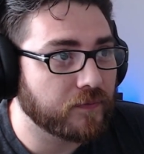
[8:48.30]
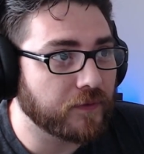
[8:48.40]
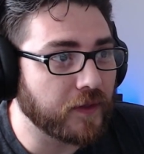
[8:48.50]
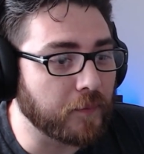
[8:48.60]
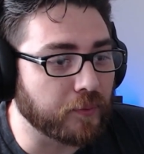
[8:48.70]

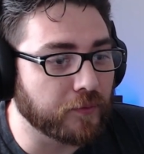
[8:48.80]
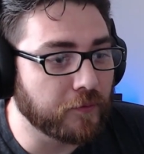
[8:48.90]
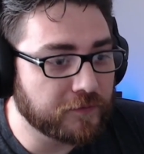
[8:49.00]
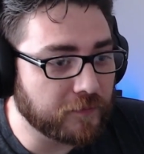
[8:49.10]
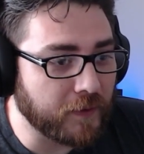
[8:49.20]

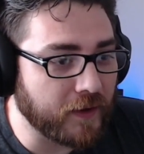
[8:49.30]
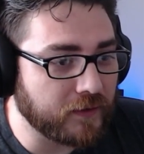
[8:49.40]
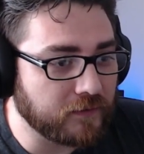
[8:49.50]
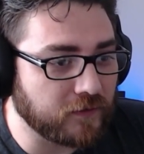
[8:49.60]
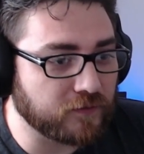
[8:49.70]
improves upon
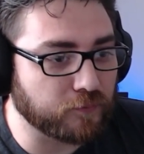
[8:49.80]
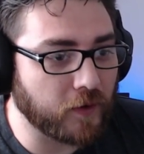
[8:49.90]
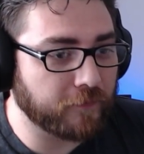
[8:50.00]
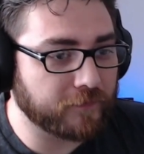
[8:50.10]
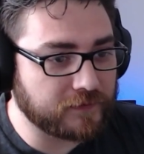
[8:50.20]
it? Does
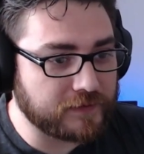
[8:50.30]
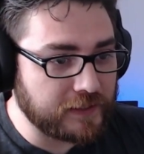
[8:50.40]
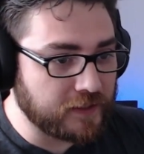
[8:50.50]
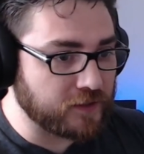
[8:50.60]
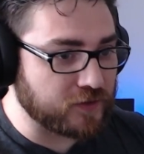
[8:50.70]
rough
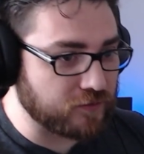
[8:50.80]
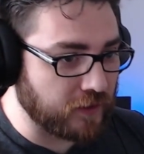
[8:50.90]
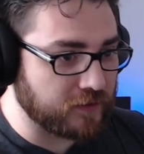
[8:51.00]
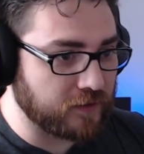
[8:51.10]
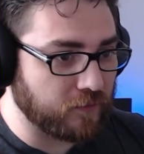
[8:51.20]

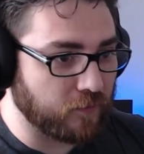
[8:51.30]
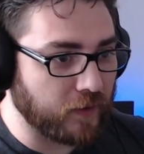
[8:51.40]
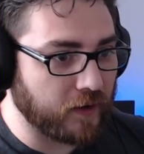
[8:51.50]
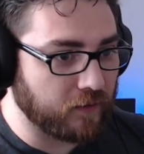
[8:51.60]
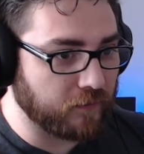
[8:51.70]
deconstruct it
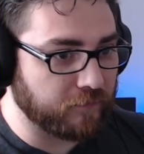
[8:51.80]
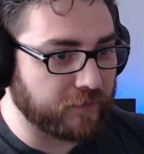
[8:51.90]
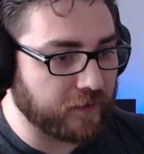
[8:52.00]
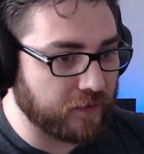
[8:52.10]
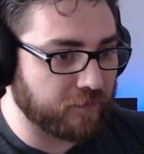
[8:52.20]
while
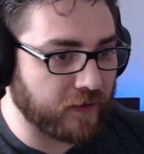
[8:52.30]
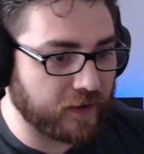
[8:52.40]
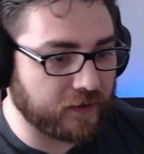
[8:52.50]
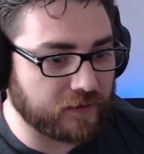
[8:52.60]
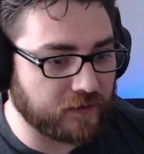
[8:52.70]
very
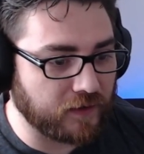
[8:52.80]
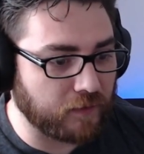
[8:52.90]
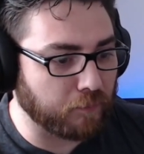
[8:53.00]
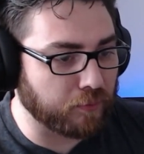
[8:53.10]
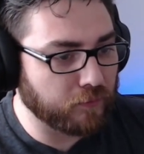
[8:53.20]
fine
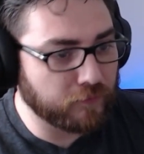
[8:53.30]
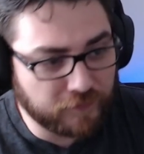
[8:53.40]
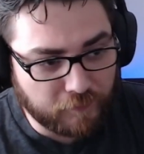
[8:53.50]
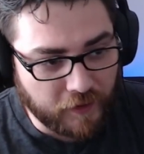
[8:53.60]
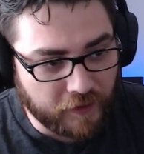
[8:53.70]
improves
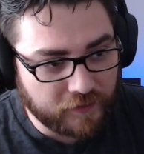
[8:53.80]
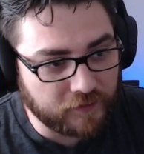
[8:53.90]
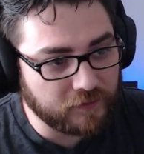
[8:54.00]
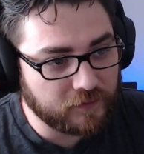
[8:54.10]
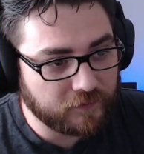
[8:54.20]
upon it?
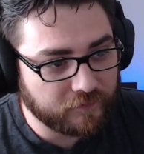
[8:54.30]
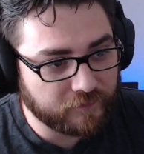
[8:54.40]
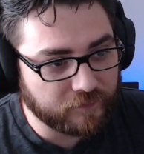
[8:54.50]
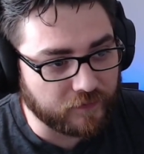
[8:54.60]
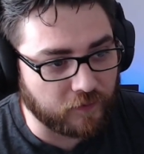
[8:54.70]

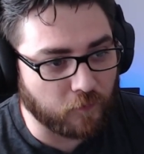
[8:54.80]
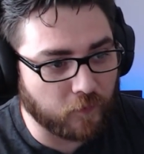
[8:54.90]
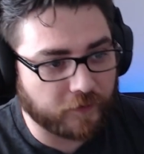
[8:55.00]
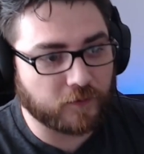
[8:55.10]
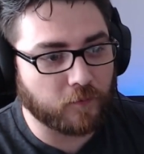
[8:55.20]
And
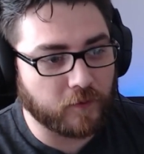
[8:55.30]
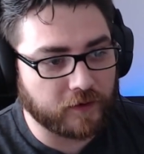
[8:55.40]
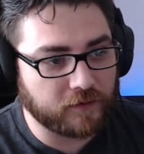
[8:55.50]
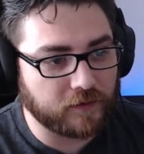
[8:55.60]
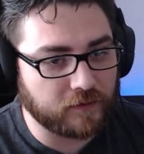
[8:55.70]

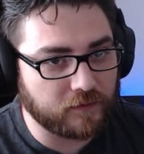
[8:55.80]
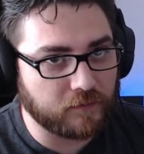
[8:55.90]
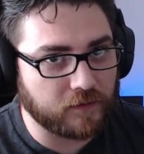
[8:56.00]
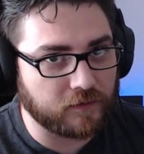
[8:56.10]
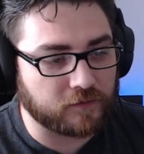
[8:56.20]
1-to-1 it
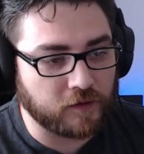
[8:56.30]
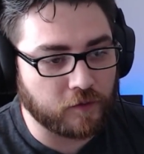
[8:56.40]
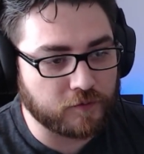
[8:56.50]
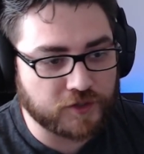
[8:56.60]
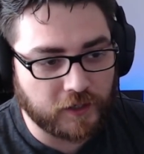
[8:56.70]
is
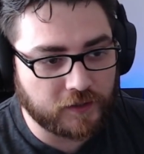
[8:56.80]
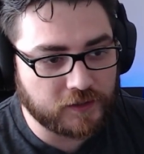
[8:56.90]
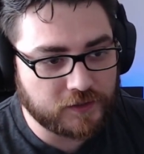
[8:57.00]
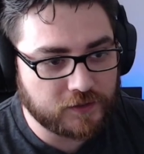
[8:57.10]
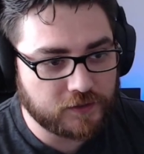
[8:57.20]
no
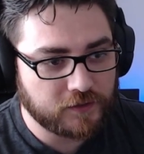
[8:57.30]
change?